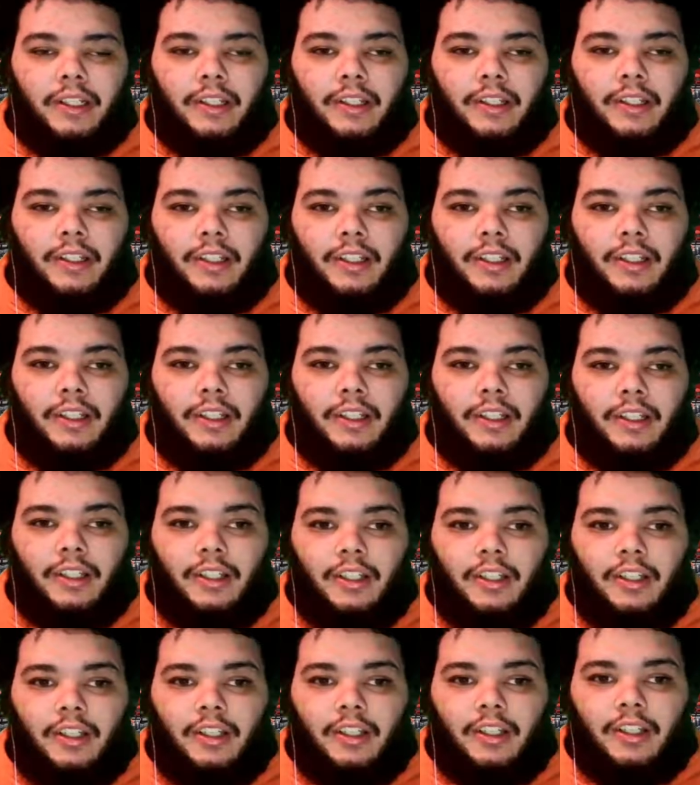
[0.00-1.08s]
But
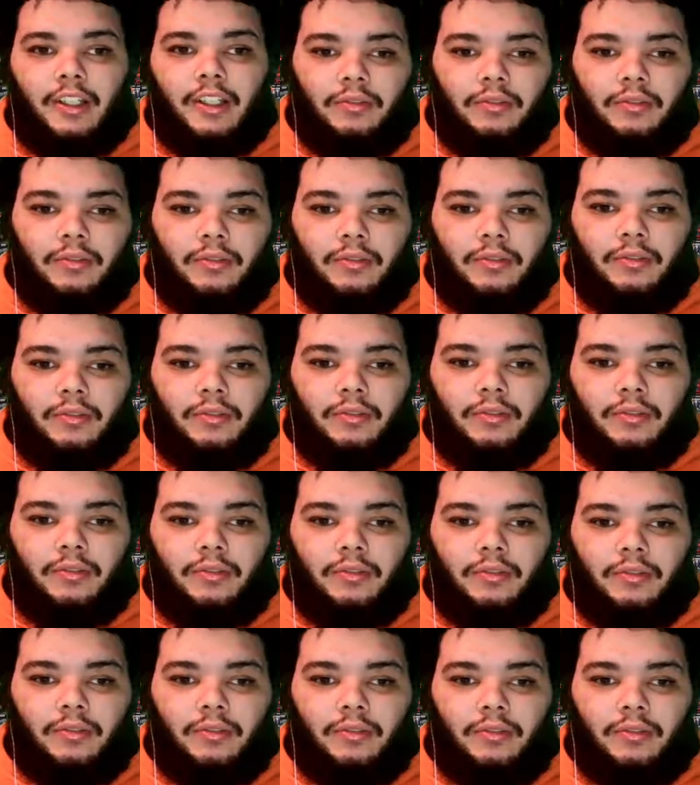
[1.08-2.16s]
Ohio took
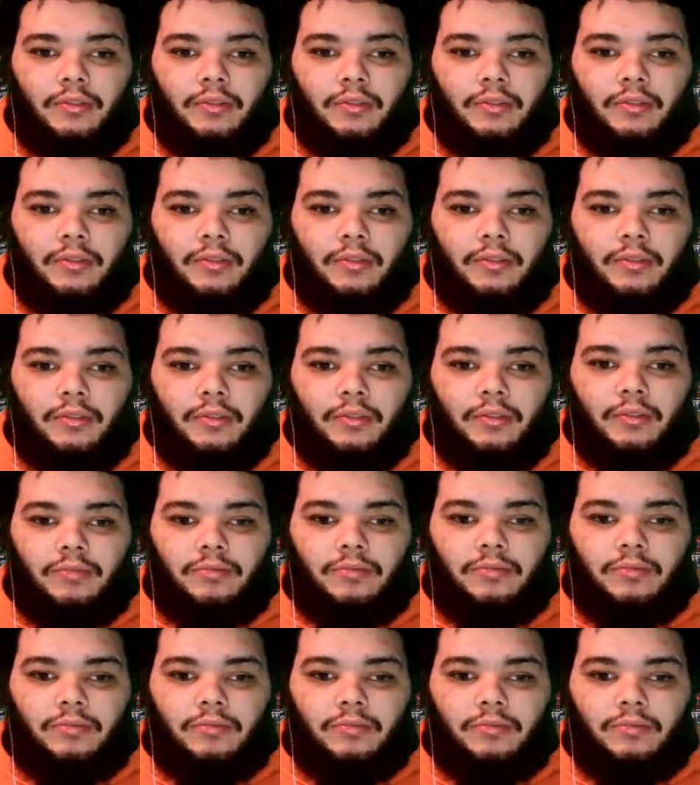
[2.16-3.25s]
them to
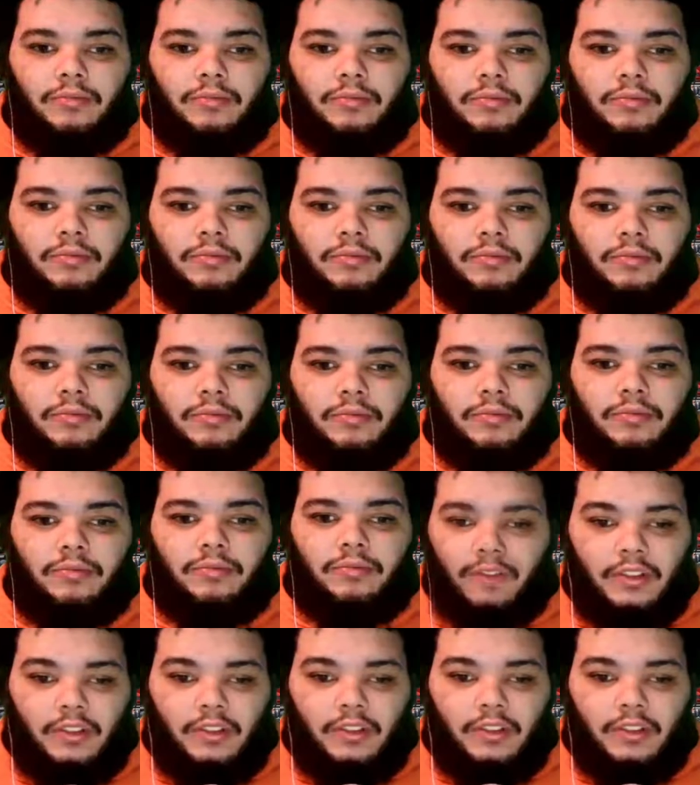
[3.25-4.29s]
the last minute and